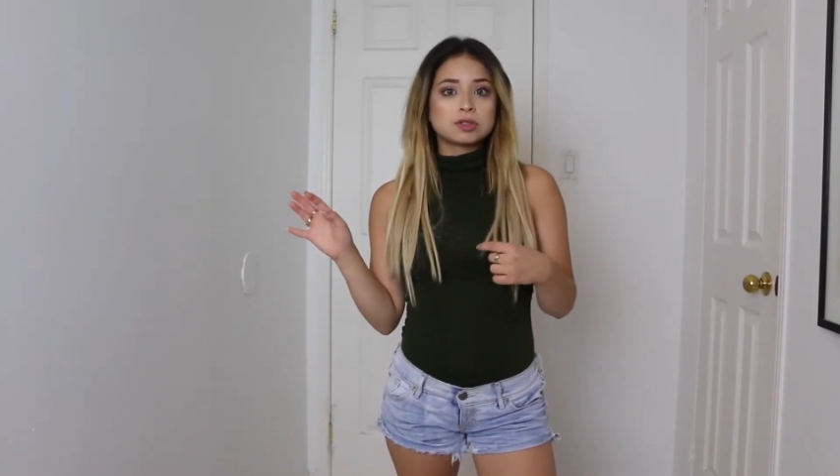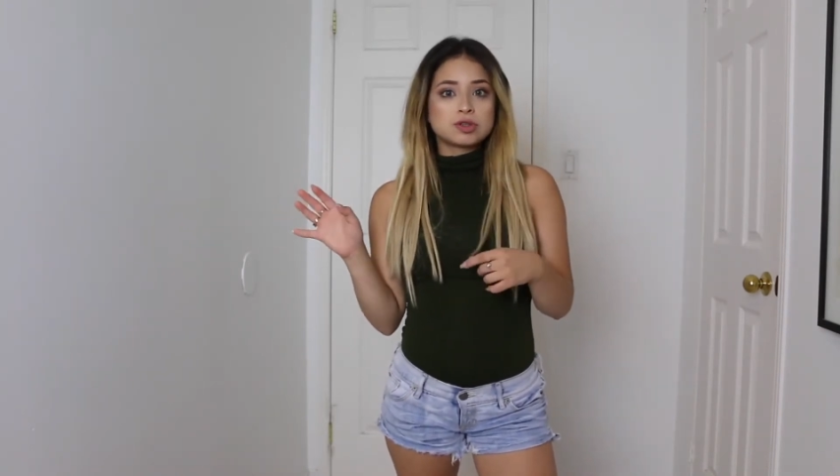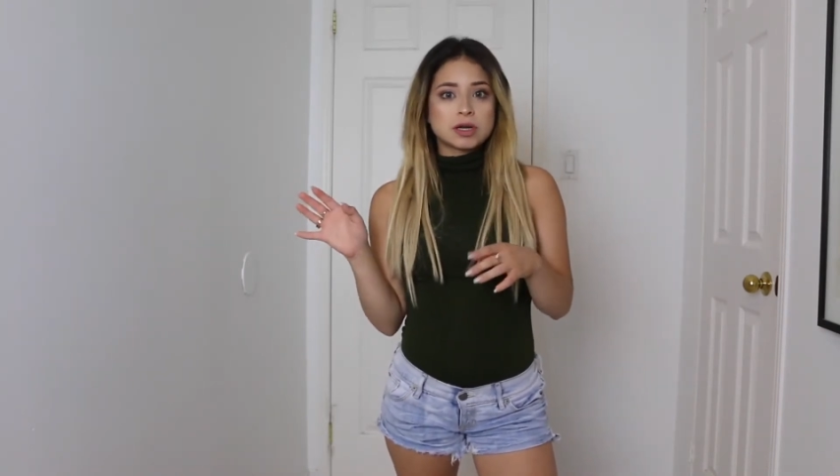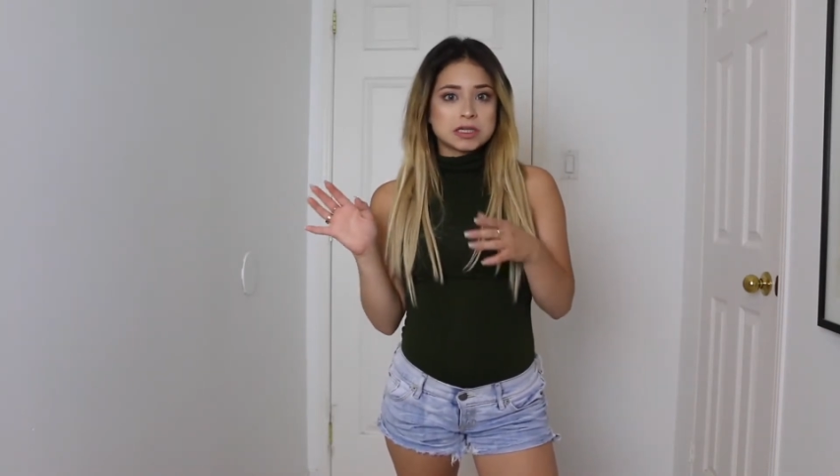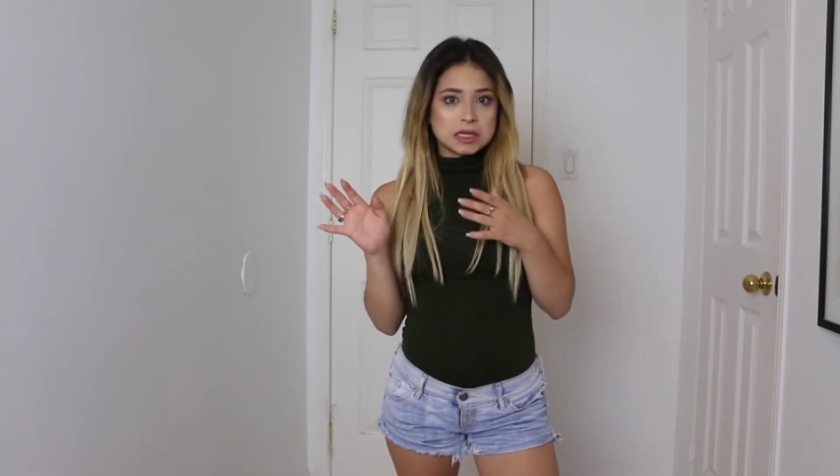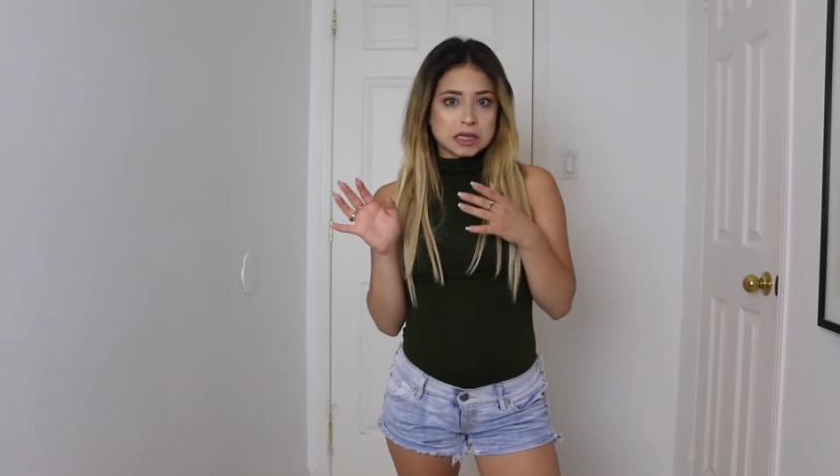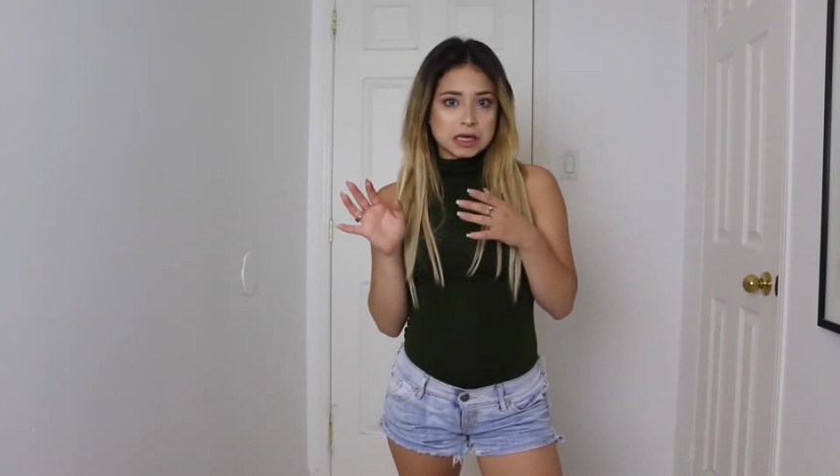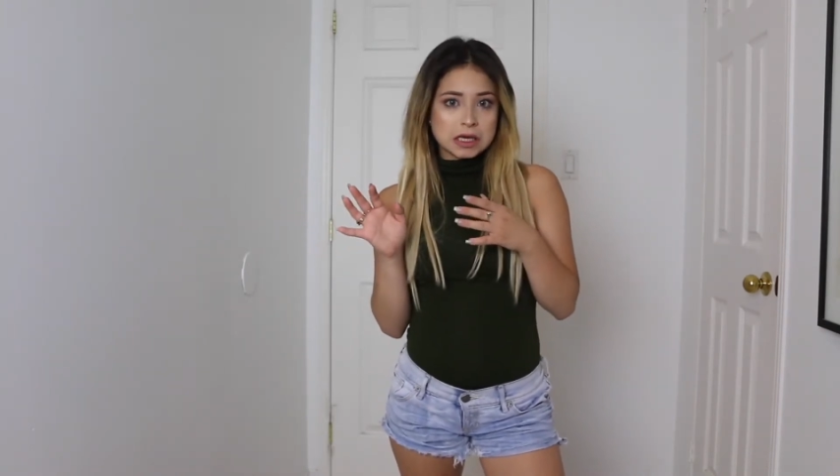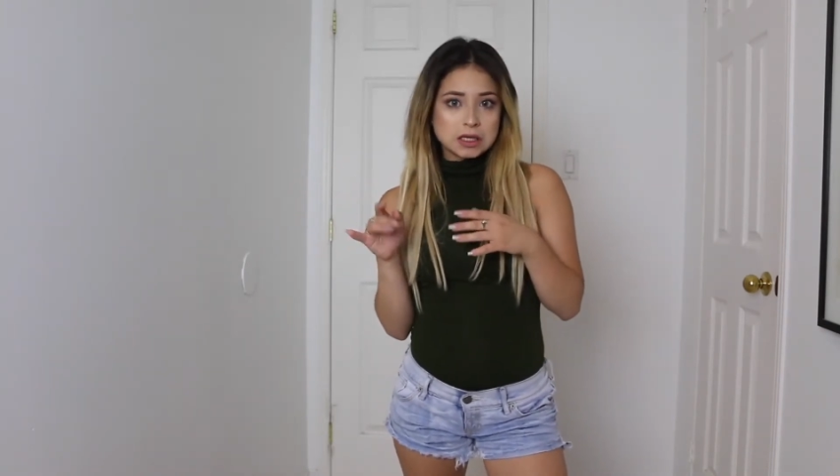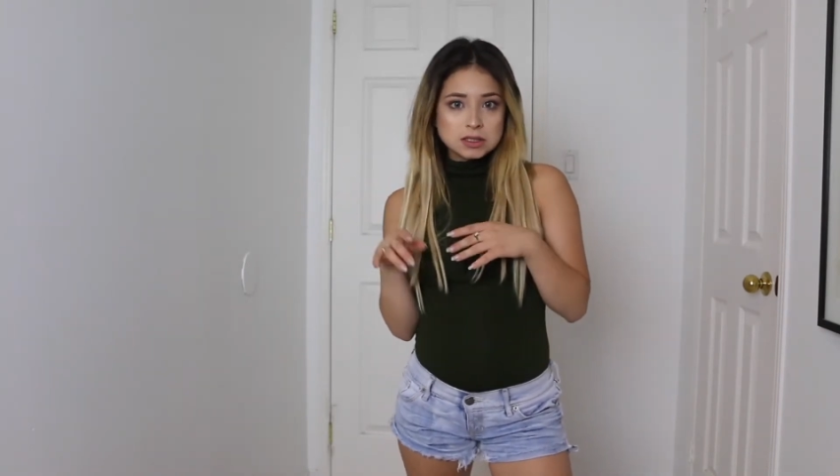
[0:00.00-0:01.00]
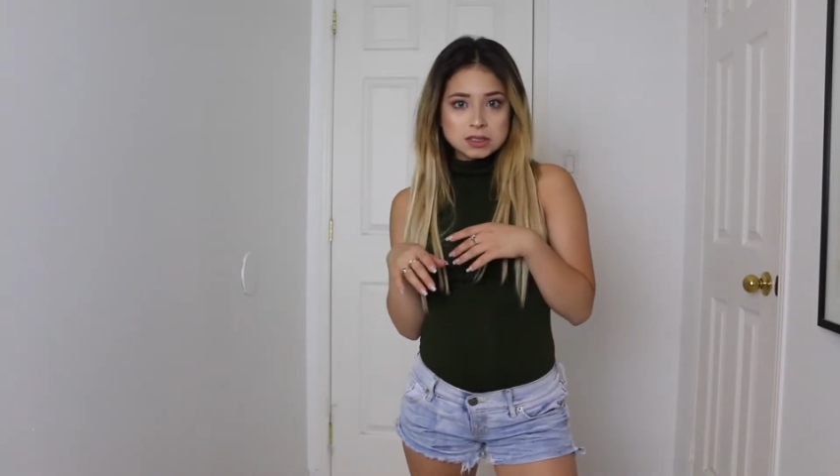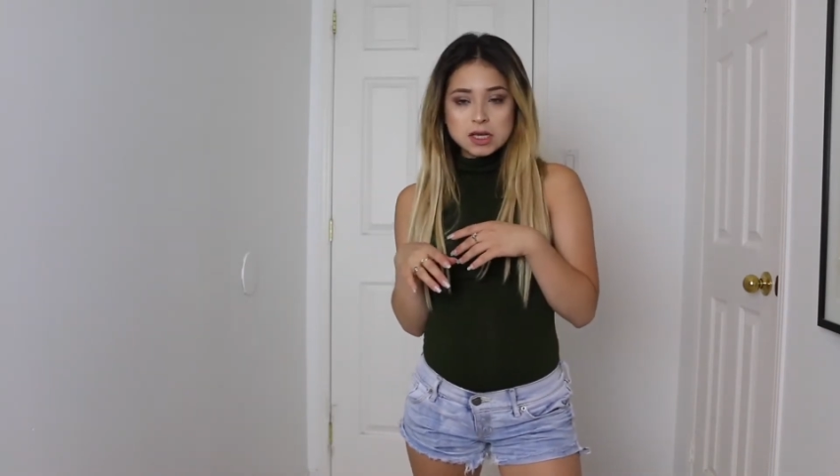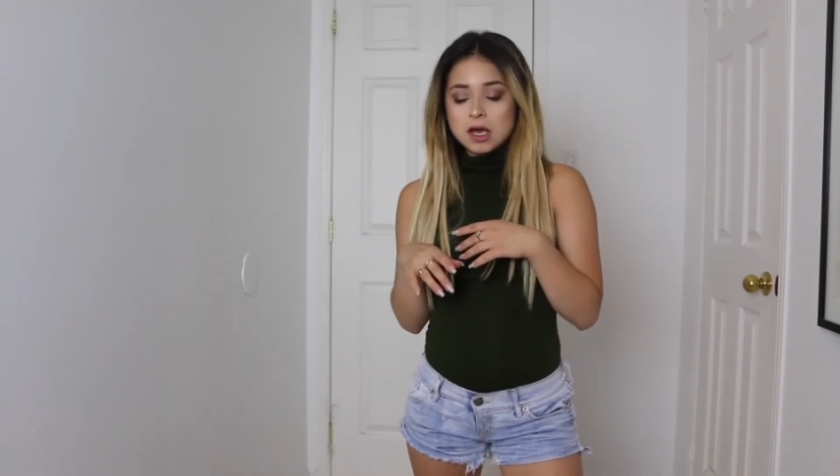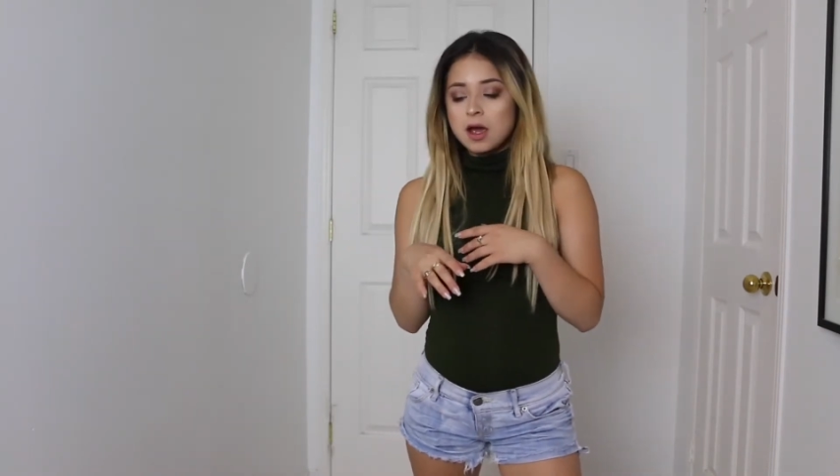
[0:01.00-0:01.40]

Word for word: trendy things.